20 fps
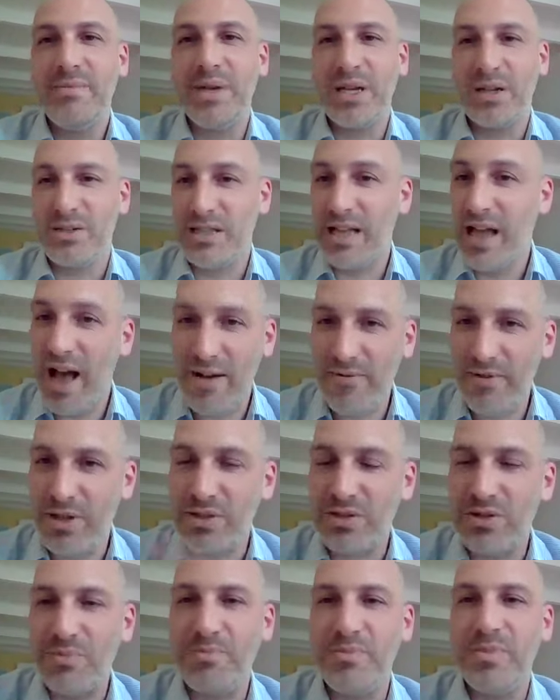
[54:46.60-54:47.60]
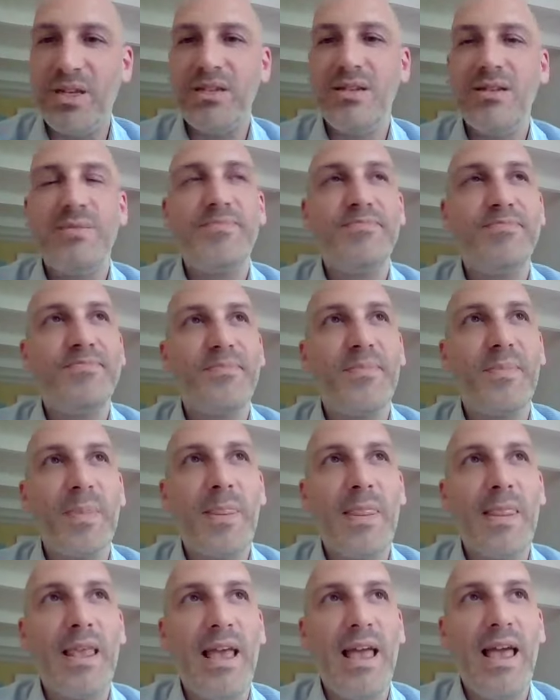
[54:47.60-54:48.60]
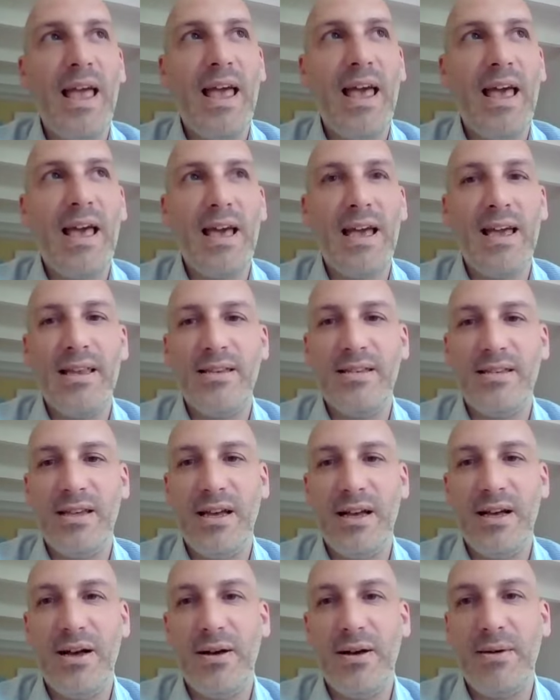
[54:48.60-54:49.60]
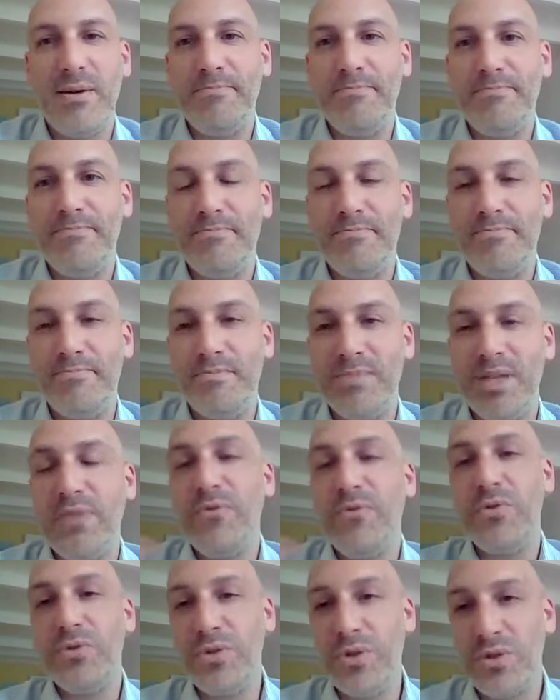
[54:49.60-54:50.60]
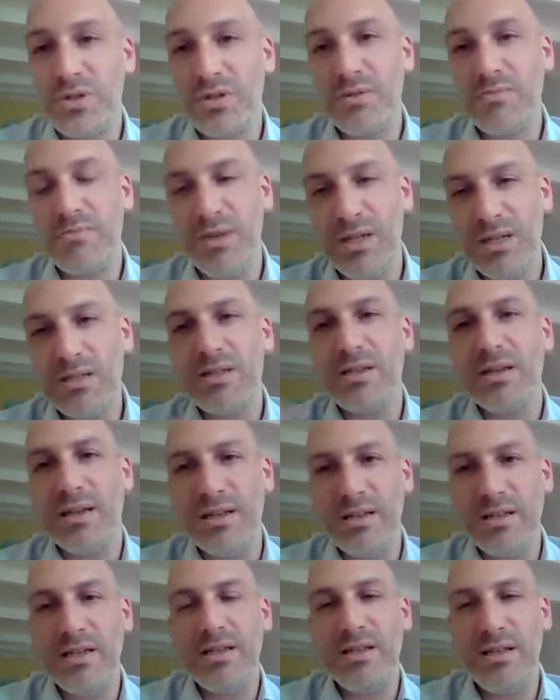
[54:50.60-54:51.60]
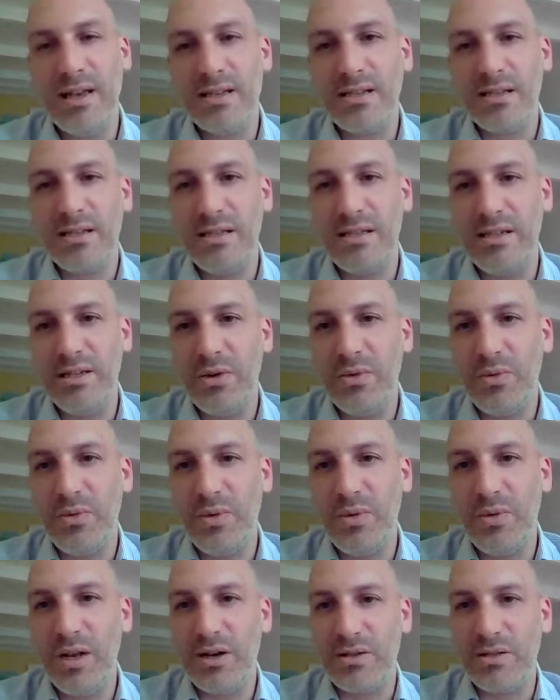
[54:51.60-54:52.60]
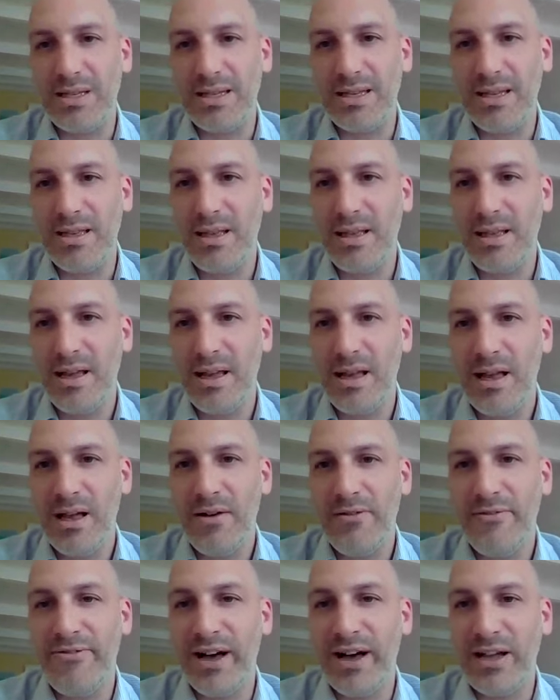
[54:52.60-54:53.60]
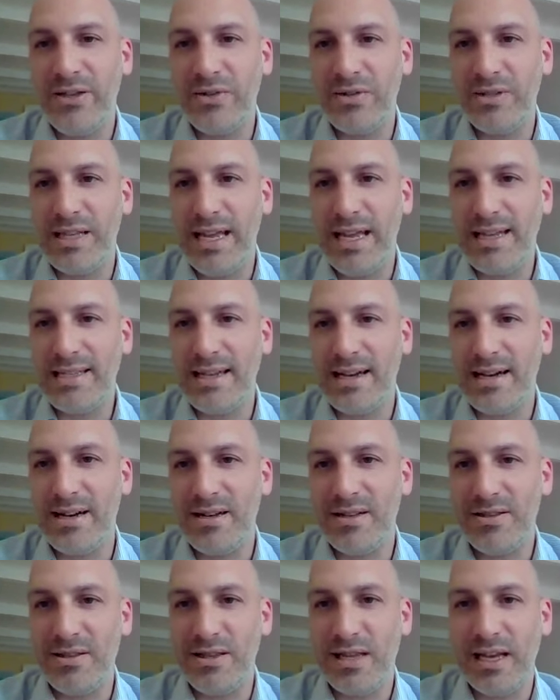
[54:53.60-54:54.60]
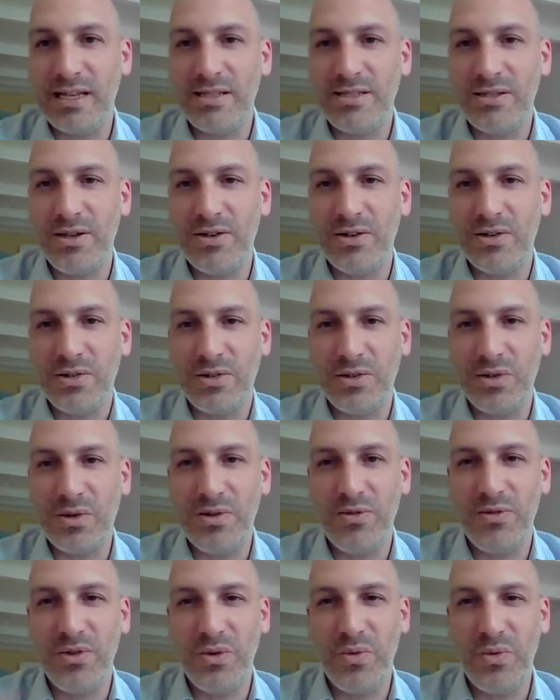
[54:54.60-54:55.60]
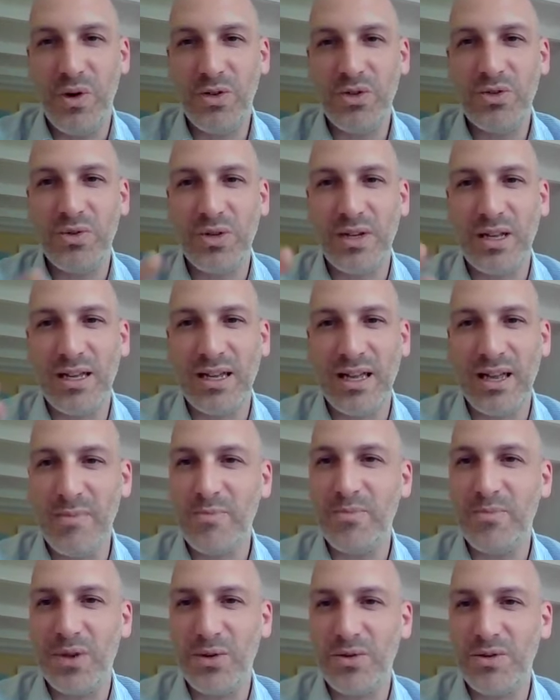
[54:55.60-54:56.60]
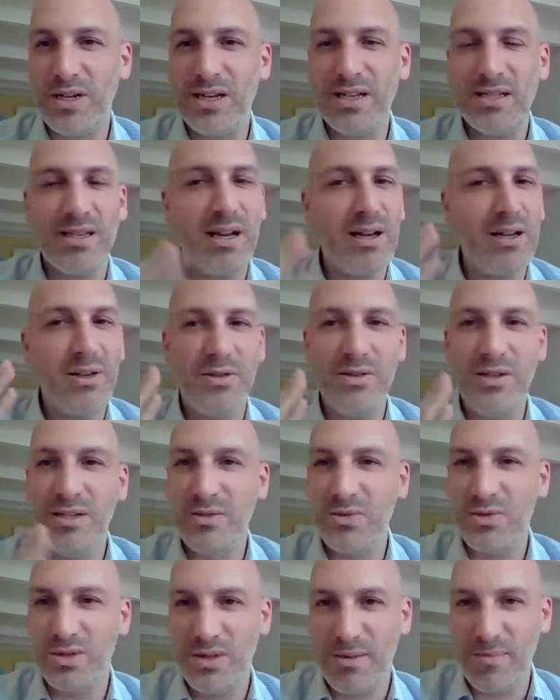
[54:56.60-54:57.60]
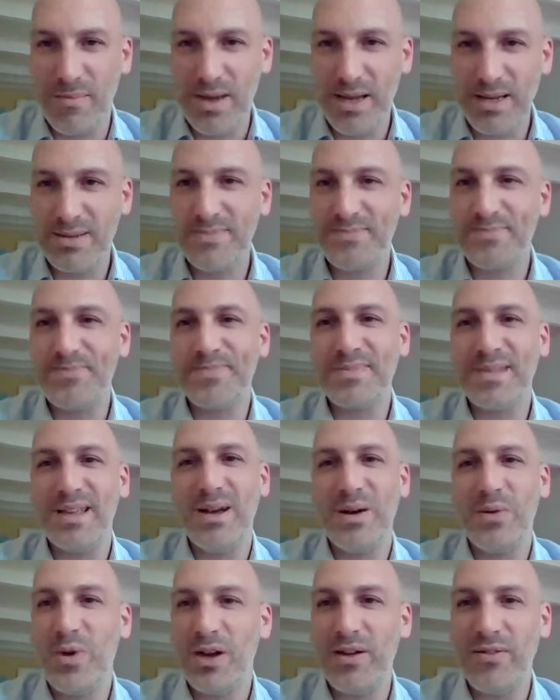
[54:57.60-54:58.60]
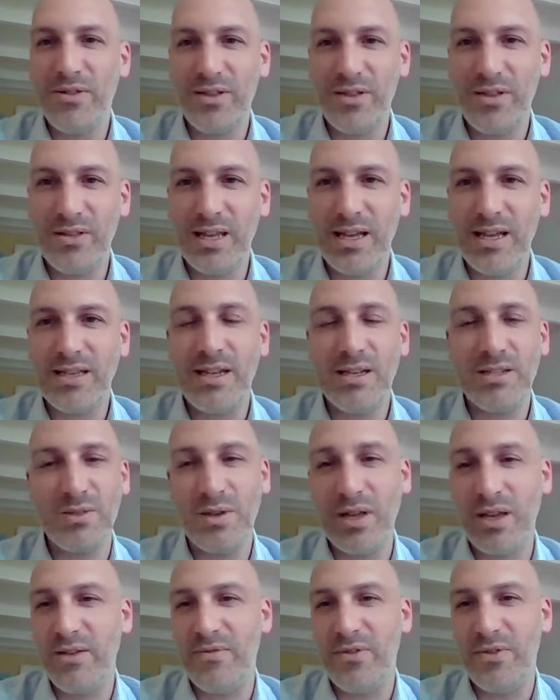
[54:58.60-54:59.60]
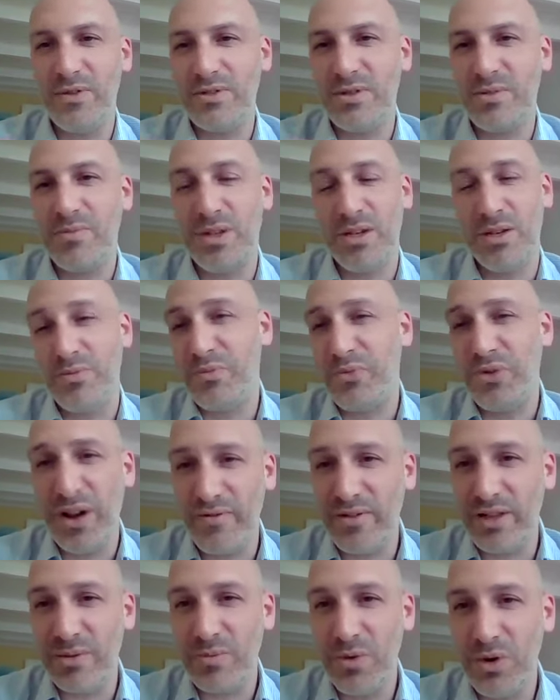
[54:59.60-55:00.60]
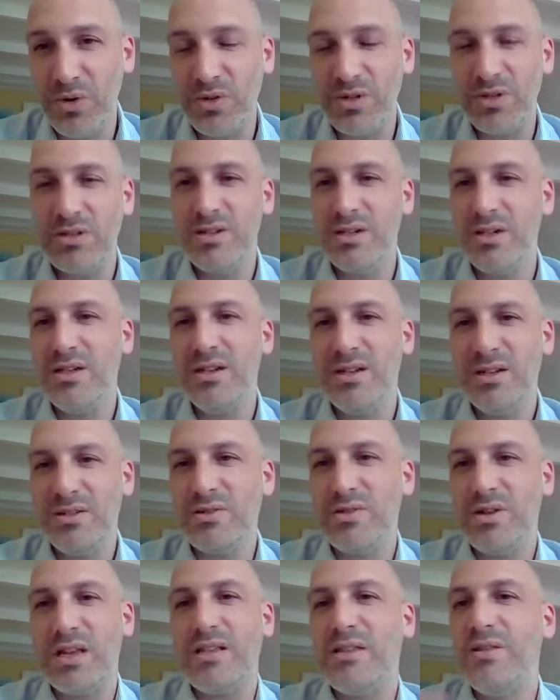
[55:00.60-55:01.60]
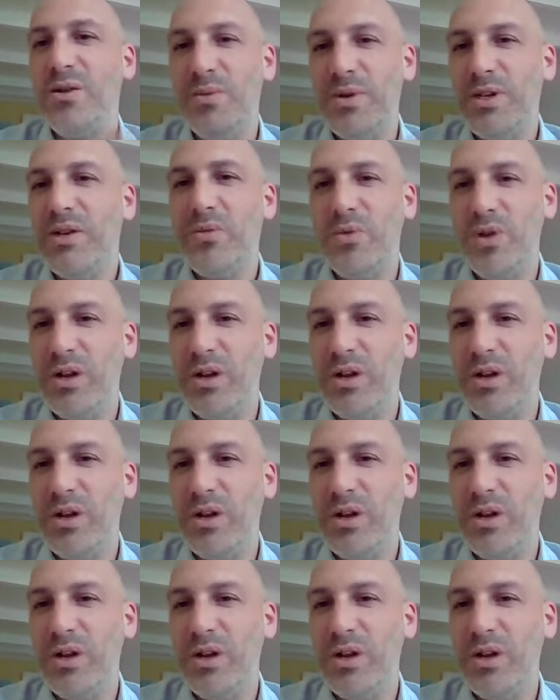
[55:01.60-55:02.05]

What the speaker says: because they haven't submitted. And if you don't submit, indeed, yes, indeed, you will not find your data the next year. So if you want to keep your data, you need to submit whatever the data is. You can even submit in private mode so that nobody